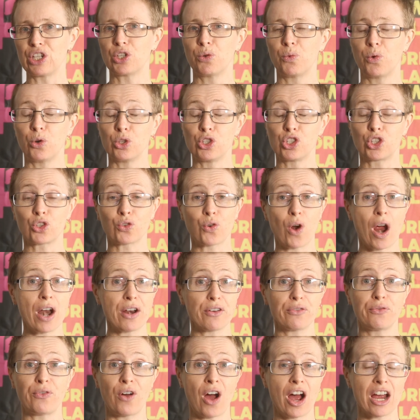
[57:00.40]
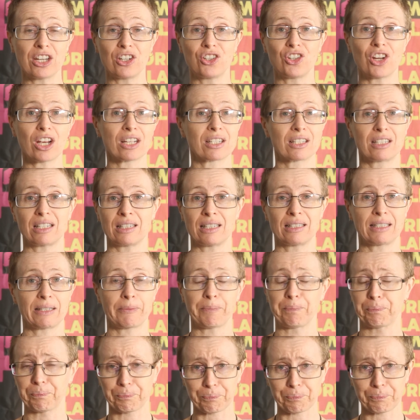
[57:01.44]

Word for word: towards trying to find justice